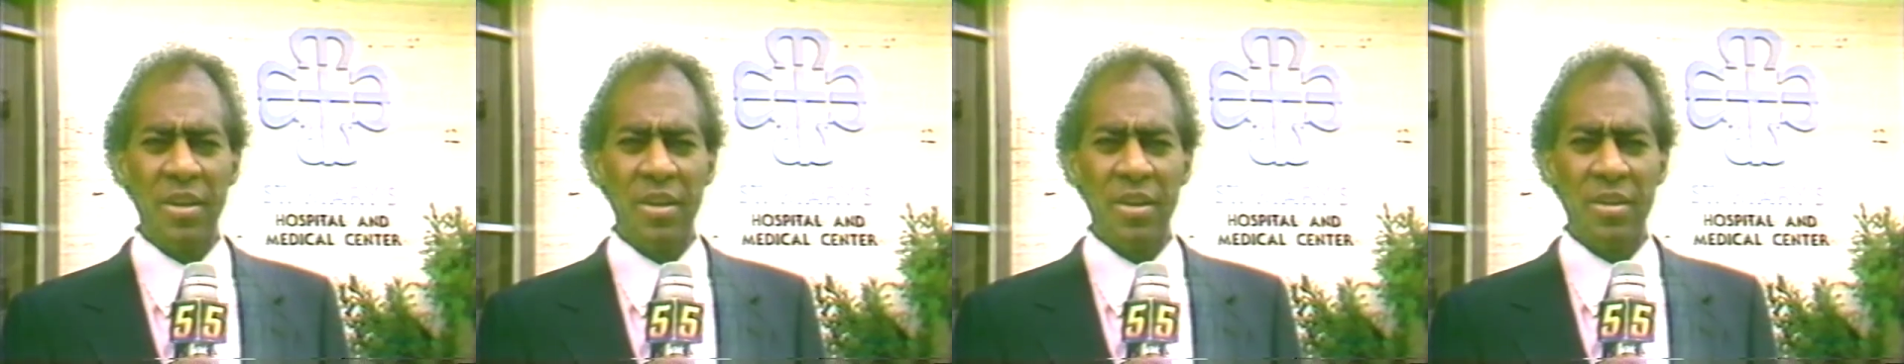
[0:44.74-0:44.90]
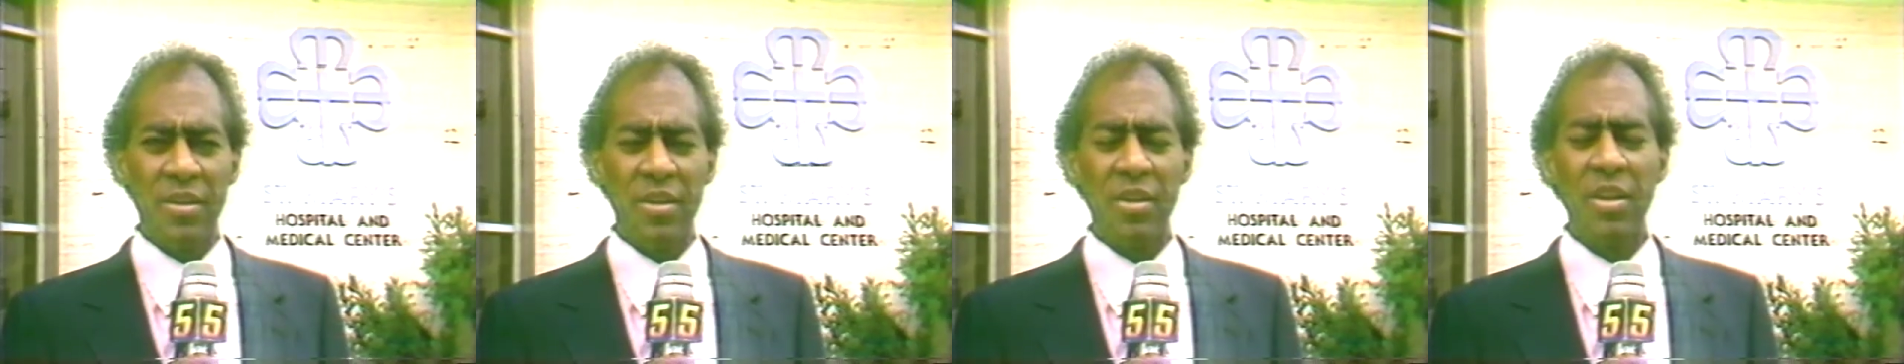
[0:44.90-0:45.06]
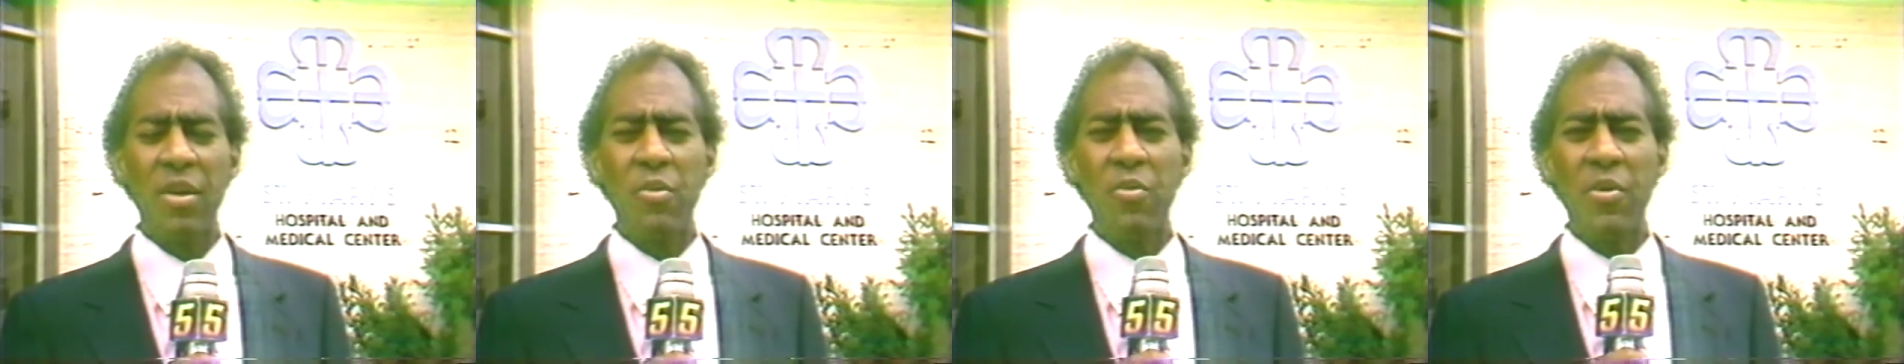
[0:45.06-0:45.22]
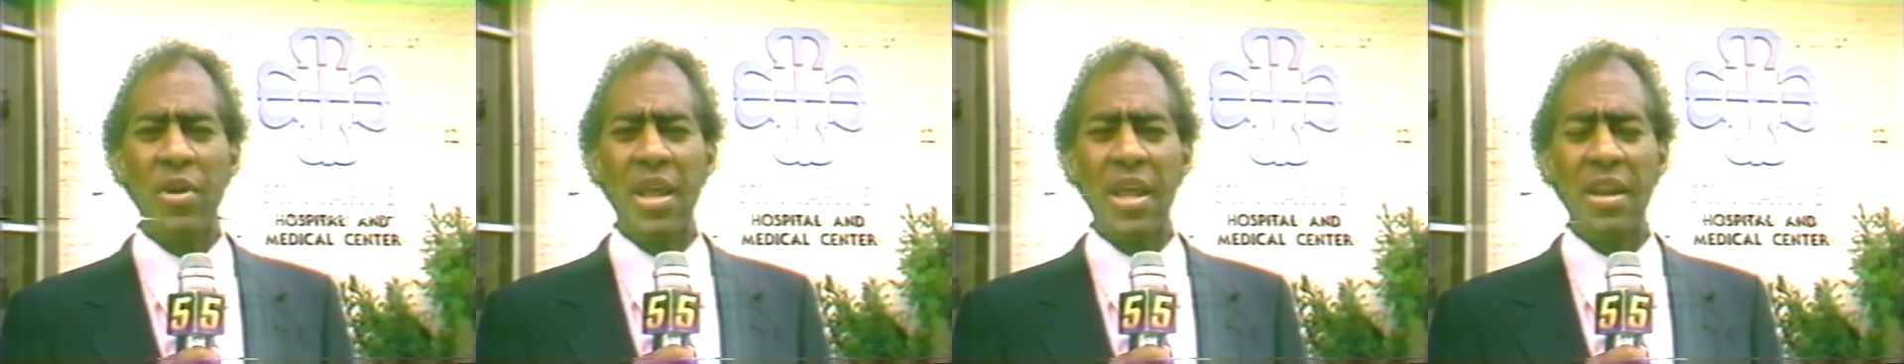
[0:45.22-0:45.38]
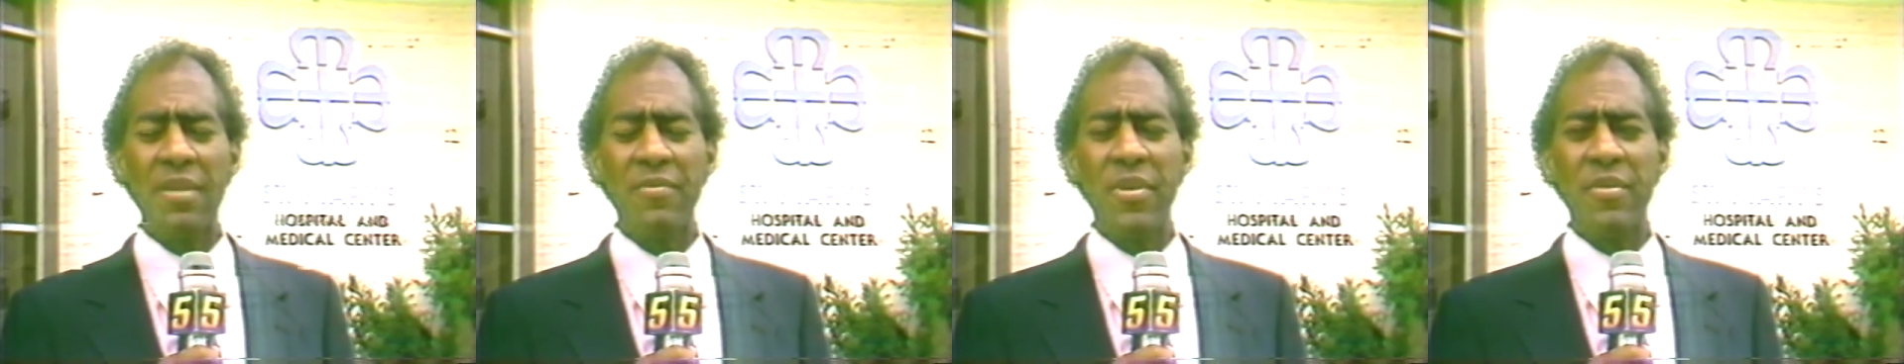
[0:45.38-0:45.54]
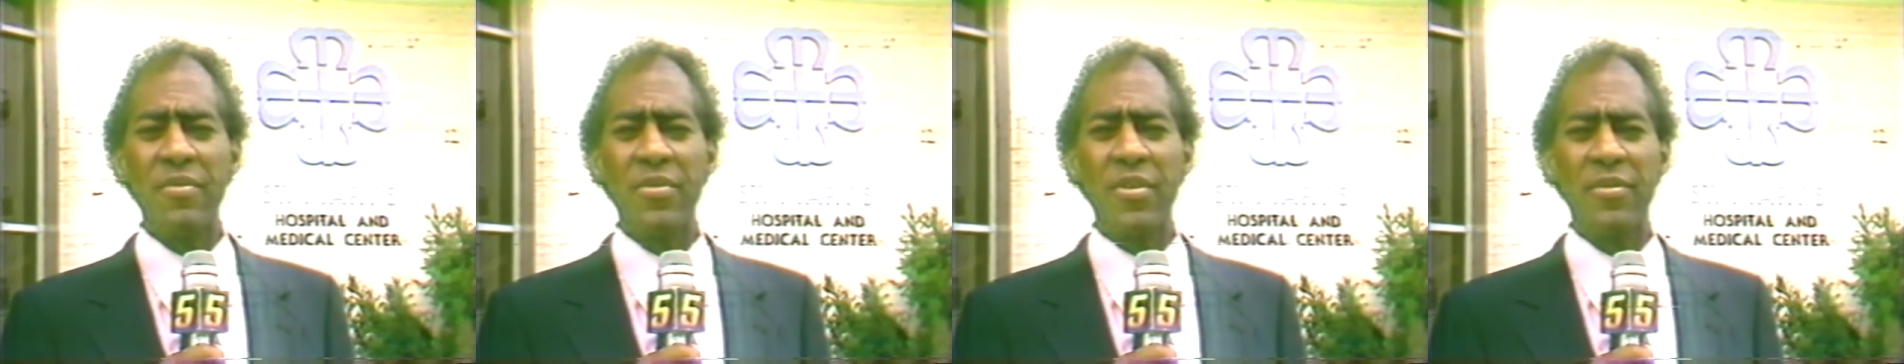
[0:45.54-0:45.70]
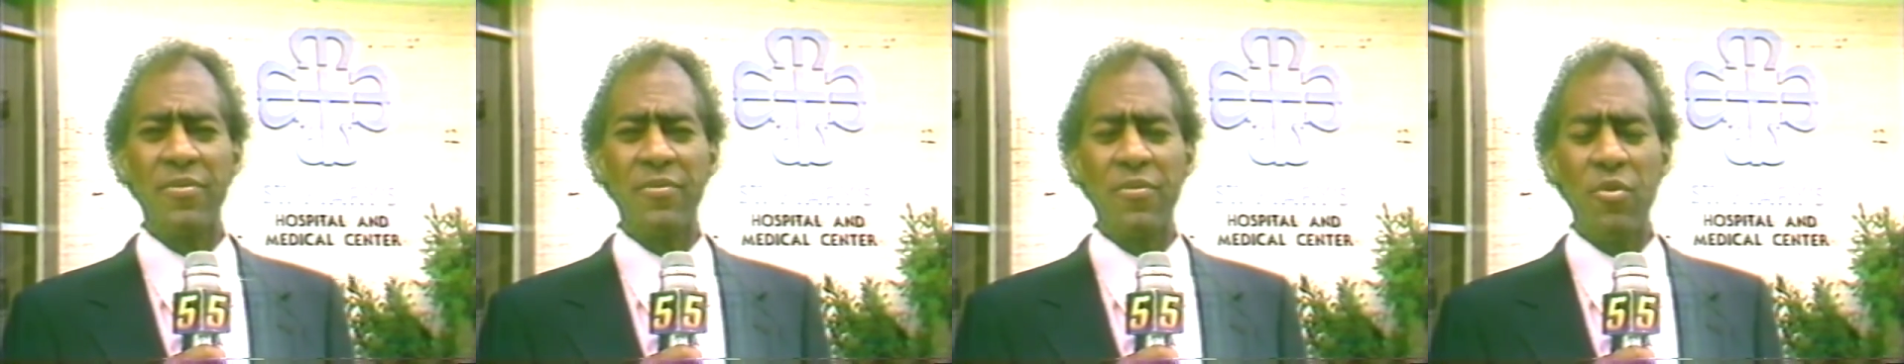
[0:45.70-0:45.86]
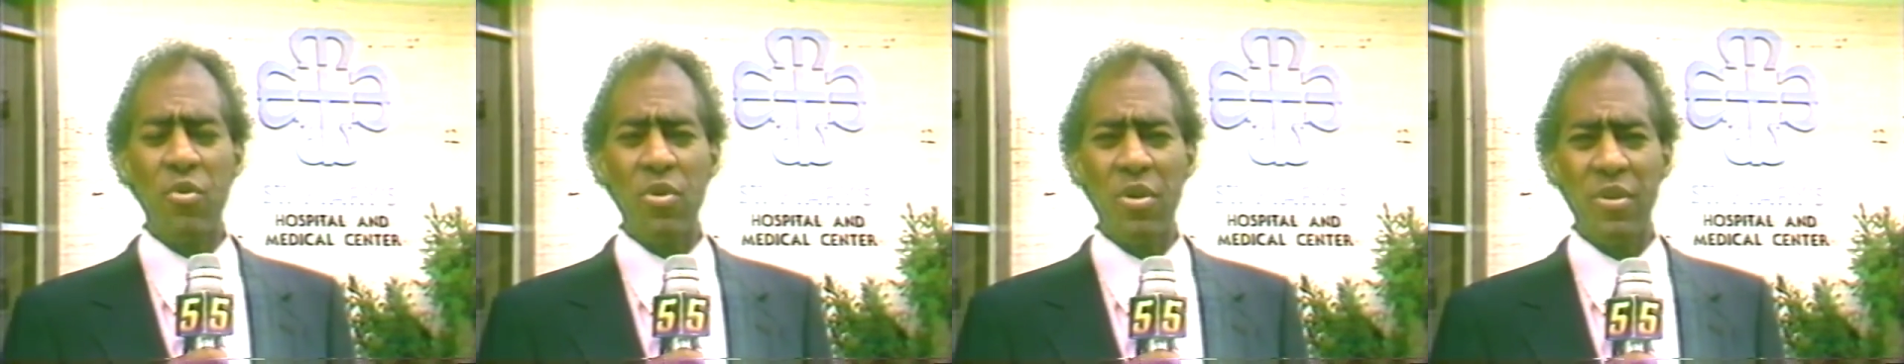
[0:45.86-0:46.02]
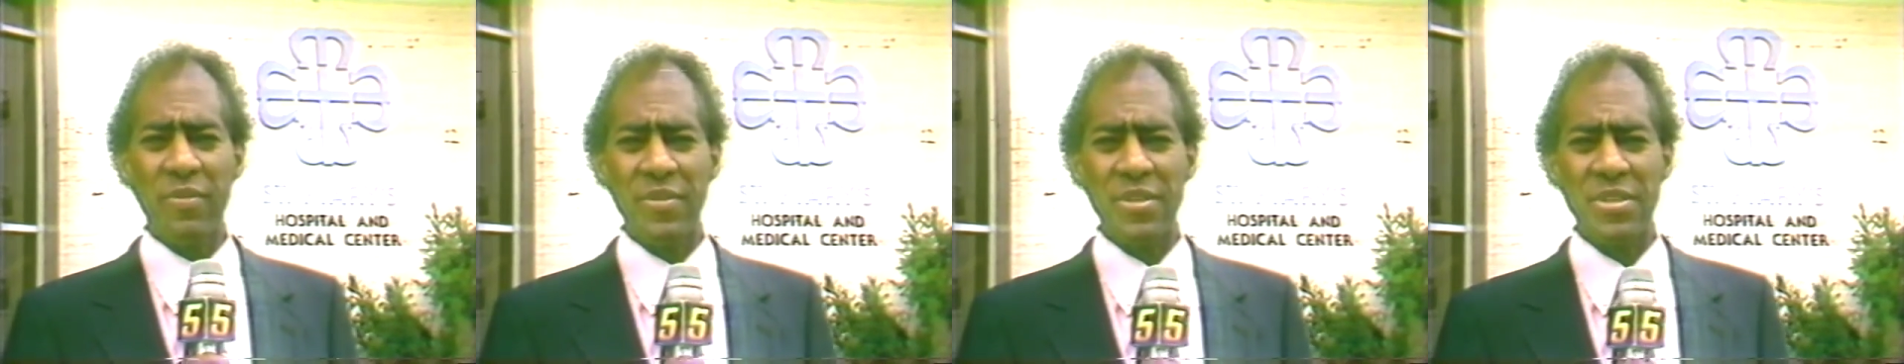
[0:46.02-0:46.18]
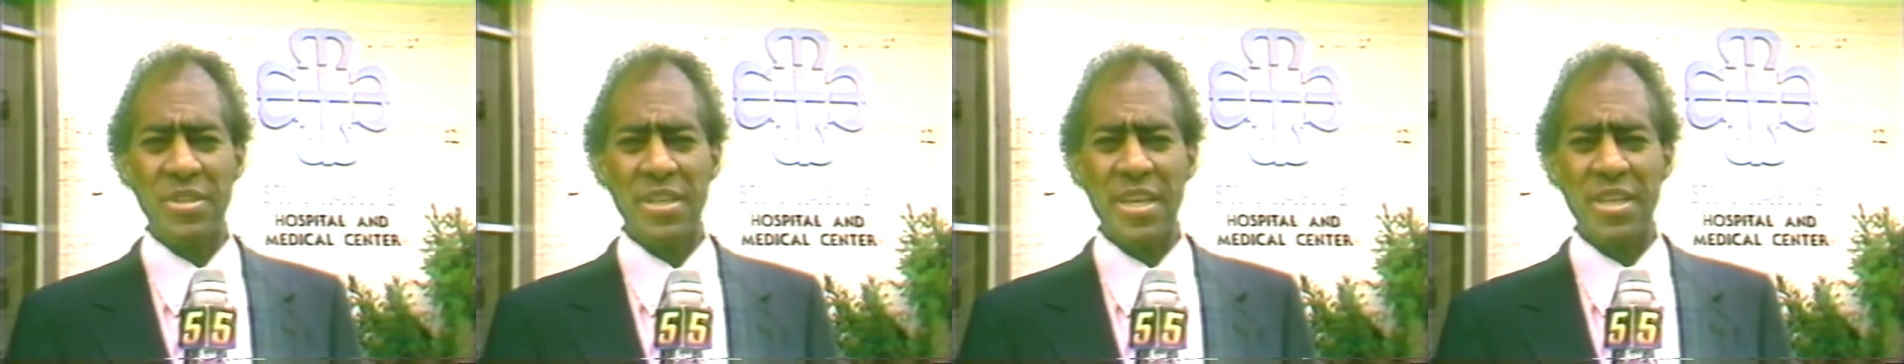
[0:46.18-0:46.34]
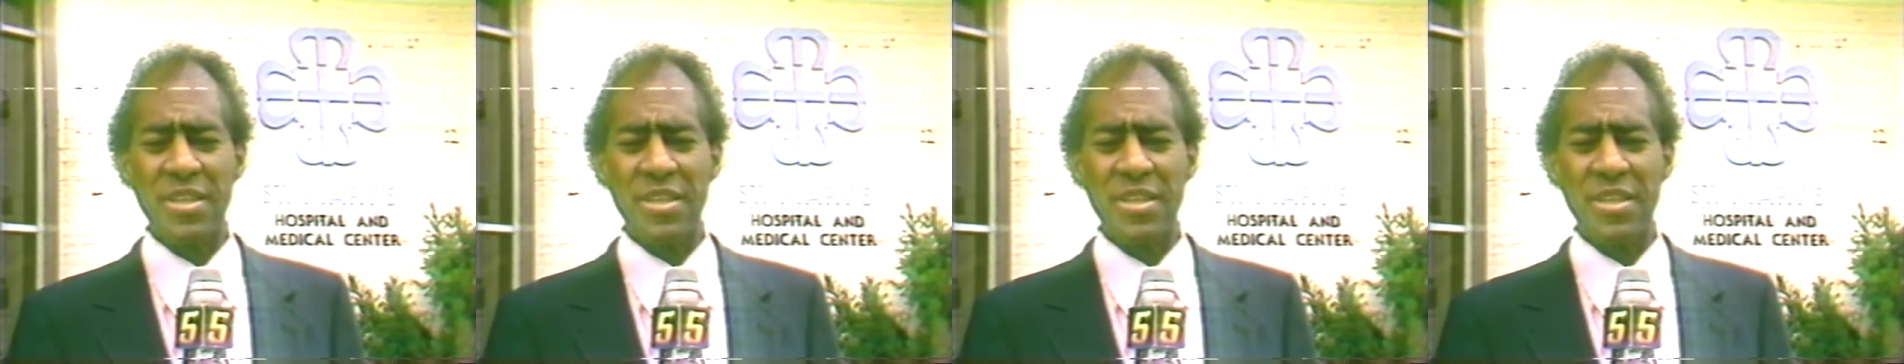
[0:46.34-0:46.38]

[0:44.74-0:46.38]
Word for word: Nearly one out of every four of us